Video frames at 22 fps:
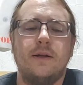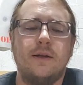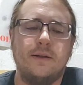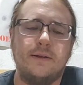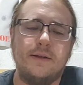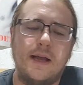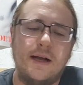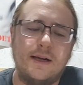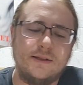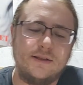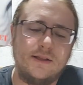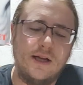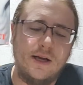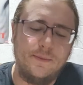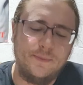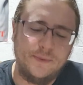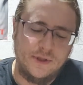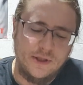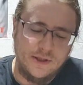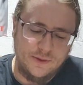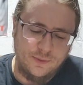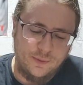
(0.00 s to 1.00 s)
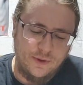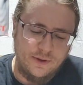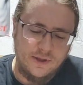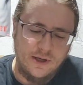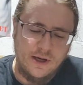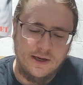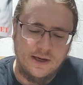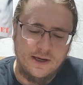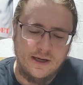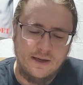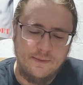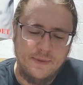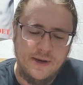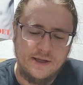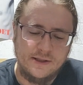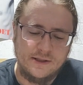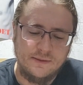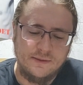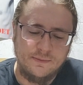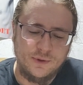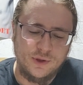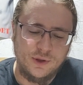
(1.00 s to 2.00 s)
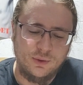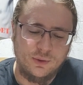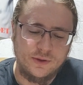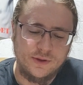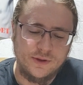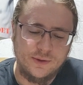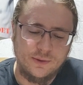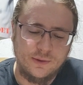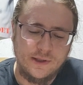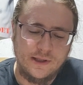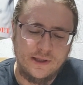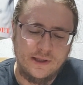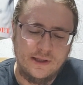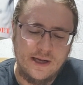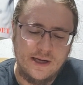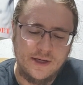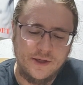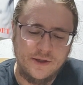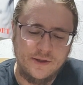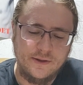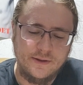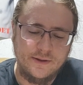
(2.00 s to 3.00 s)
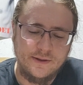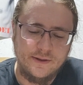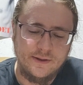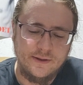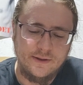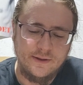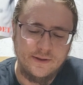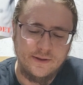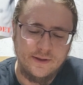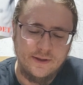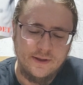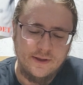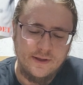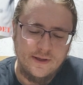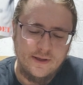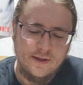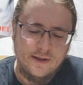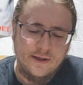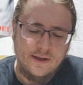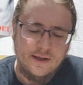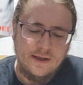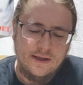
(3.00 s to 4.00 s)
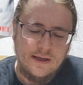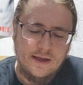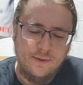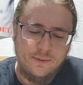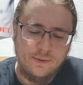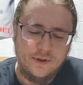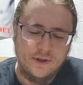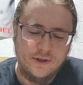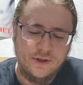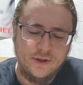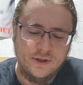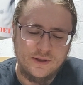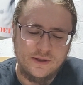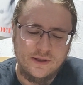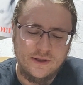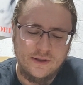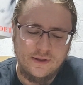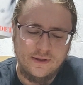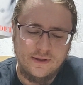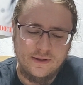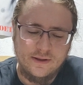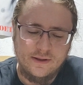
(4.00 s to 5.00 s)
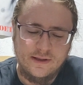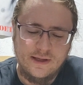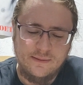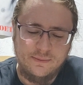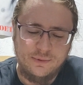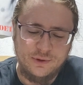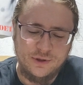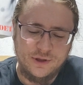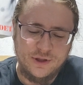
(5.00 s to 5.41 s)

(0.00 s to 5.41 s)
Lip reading: Next up, since we were talking about some short story collections, I want to just double